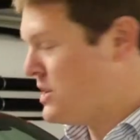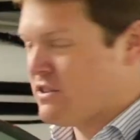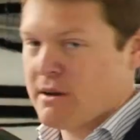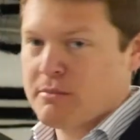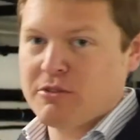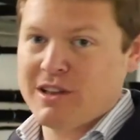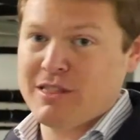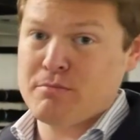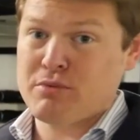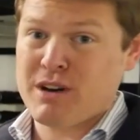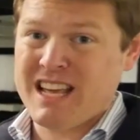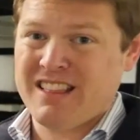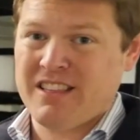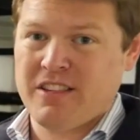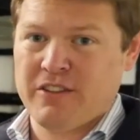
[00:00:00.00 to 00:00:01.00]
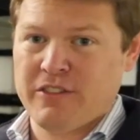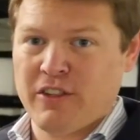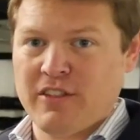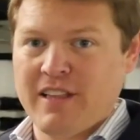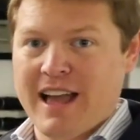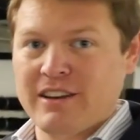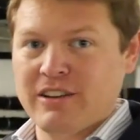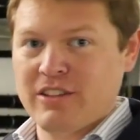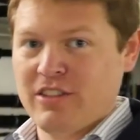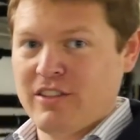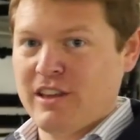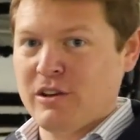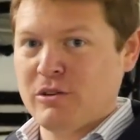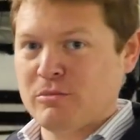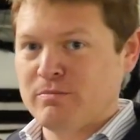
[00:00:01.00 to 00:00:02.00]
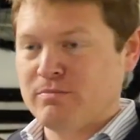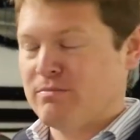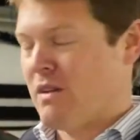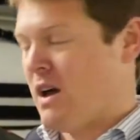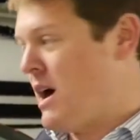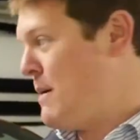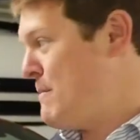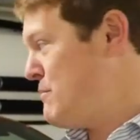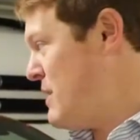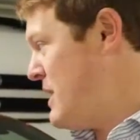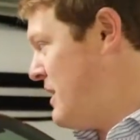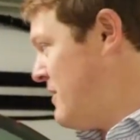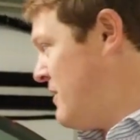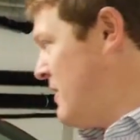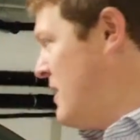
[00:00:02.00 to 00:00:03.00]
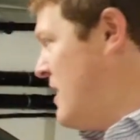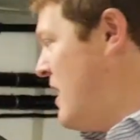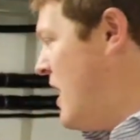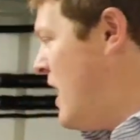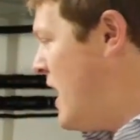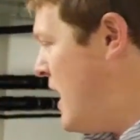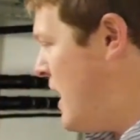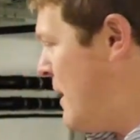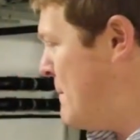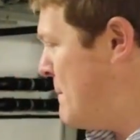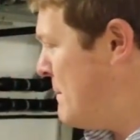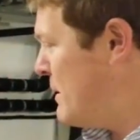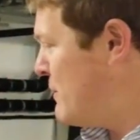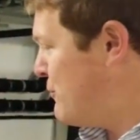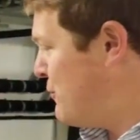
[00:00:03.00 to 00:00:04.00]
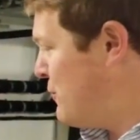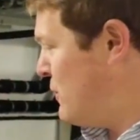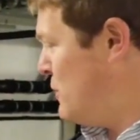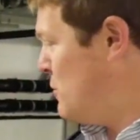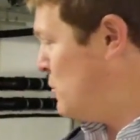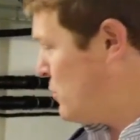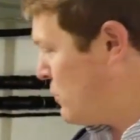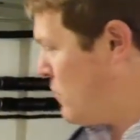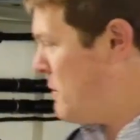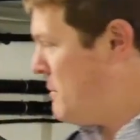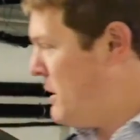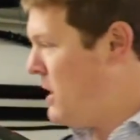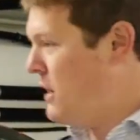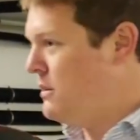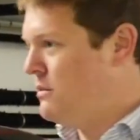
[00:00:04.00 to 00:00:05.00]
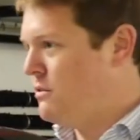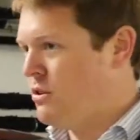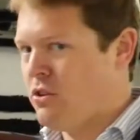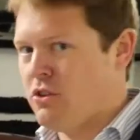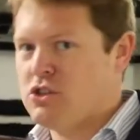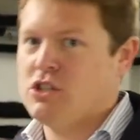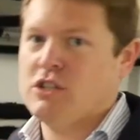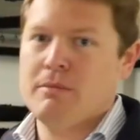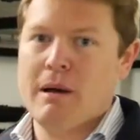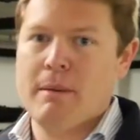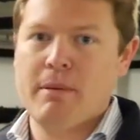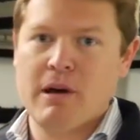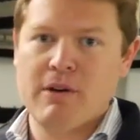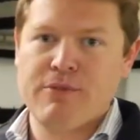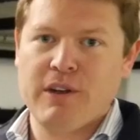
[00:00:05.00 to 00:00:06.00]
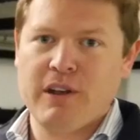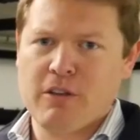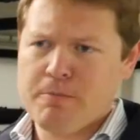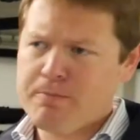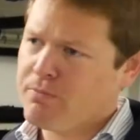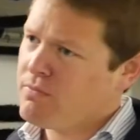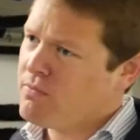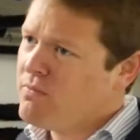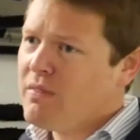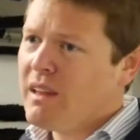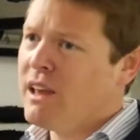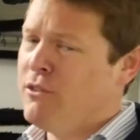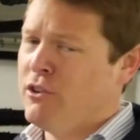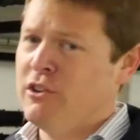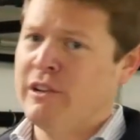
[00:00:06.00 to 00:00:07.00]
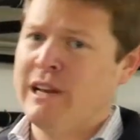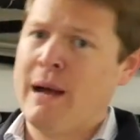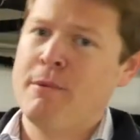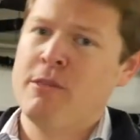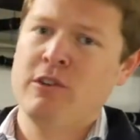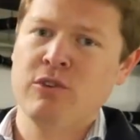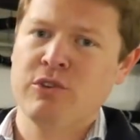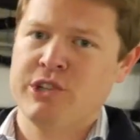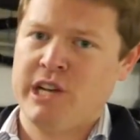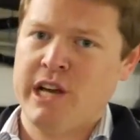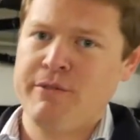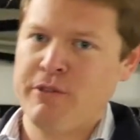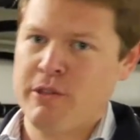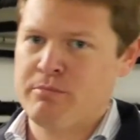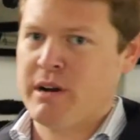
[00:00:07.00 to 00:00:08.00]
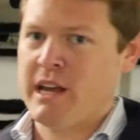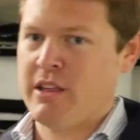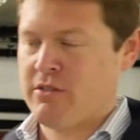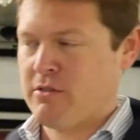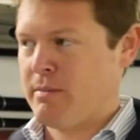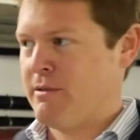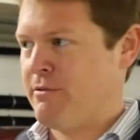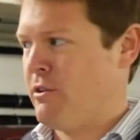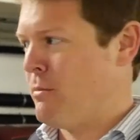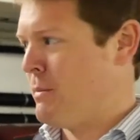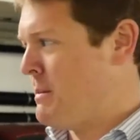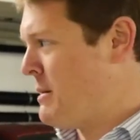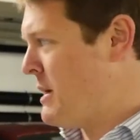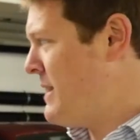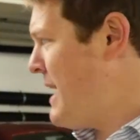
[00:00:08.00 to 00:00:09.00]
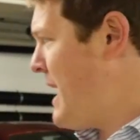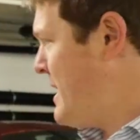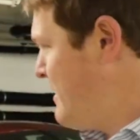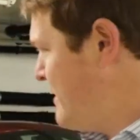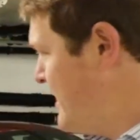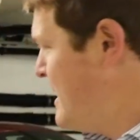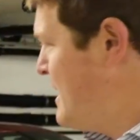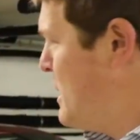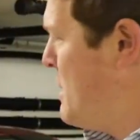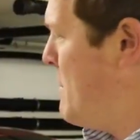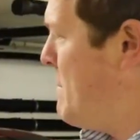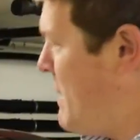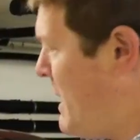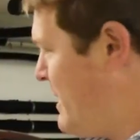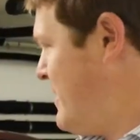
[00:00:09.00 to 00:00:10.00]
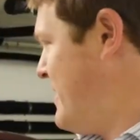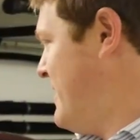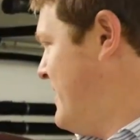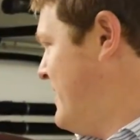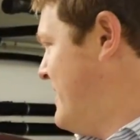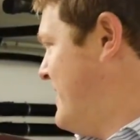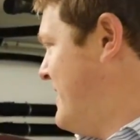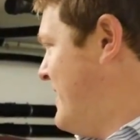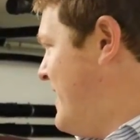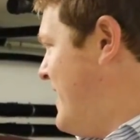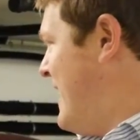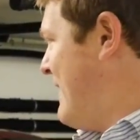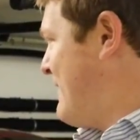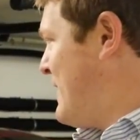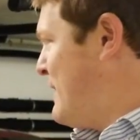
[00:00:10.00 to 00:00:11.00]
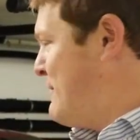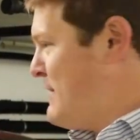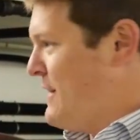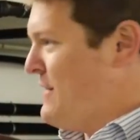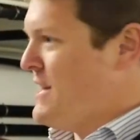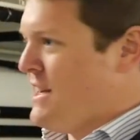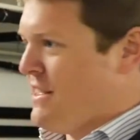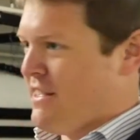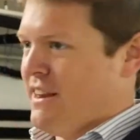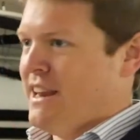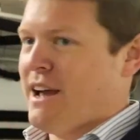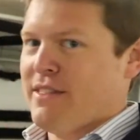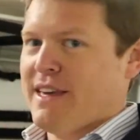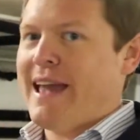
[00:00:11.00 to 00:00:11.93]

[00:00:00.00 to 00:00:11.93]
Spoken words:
is upgrade the brakes. It's on the standard steel brakes. But for the Autobahn, this is just about perfect. If you do a lap of the Nordschleife, the brakes are a bit floppy by the end. But I've kind of done this, and now the